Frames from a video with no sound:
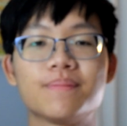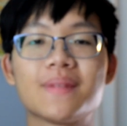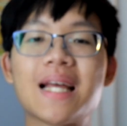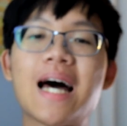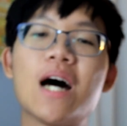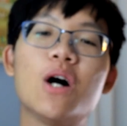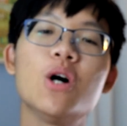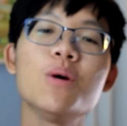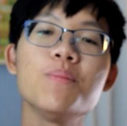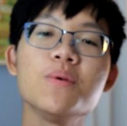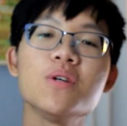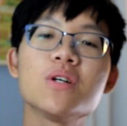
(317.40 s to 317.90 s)
I
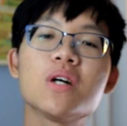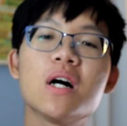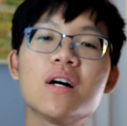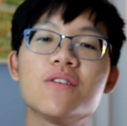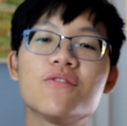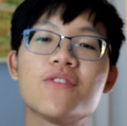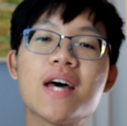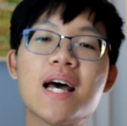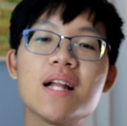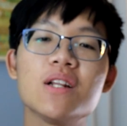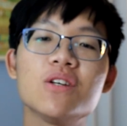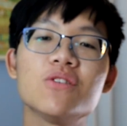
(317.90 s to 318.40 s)
hope you got
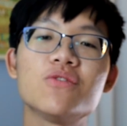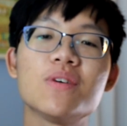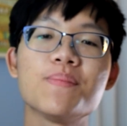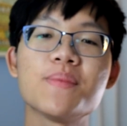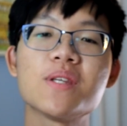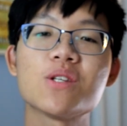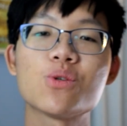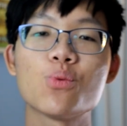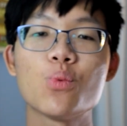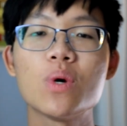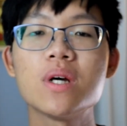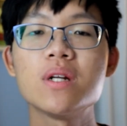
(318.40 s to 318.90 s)
value from
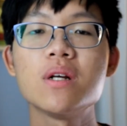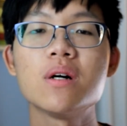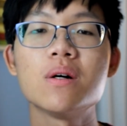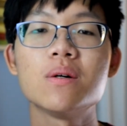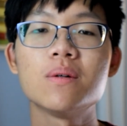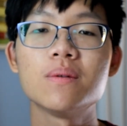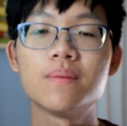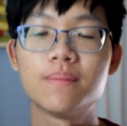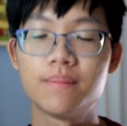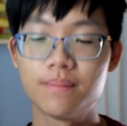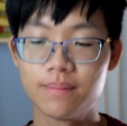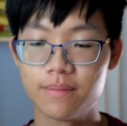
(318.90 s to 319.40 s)
this video.